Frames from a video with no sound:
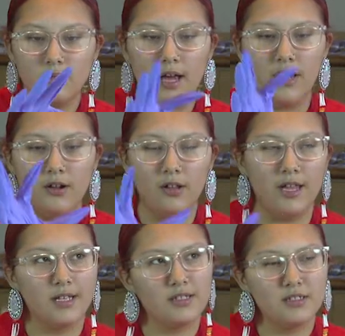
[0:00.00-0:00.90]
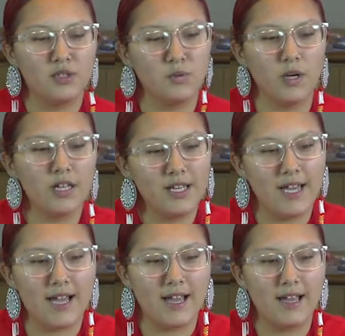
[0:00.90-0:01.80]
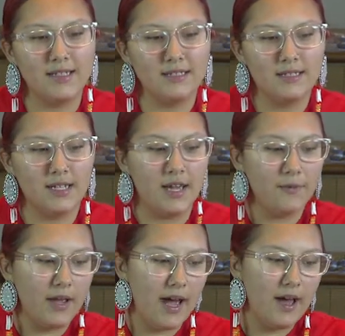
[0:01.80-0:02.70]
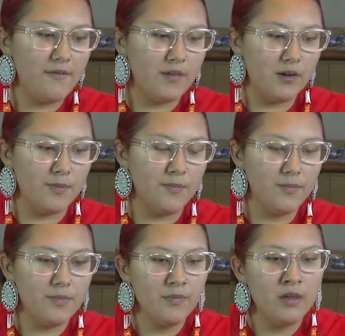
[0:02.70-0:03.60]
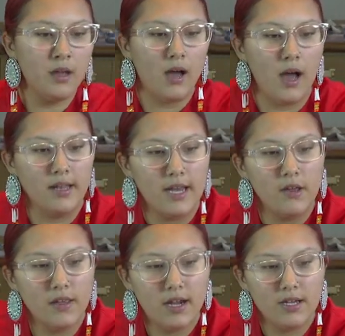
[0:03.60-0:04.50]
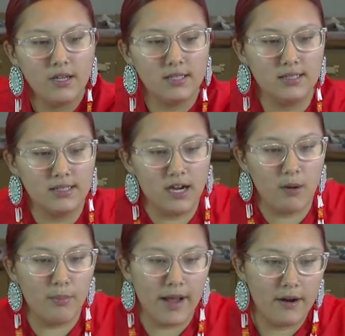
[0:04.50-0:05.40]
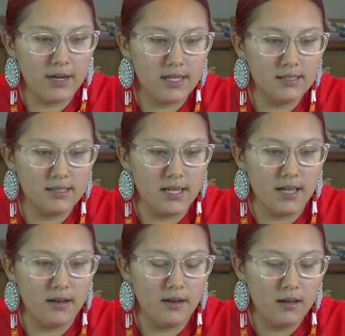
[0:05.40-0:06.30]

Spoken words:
I don't know, like swirly, I guess. And we have down there you can see our berries, and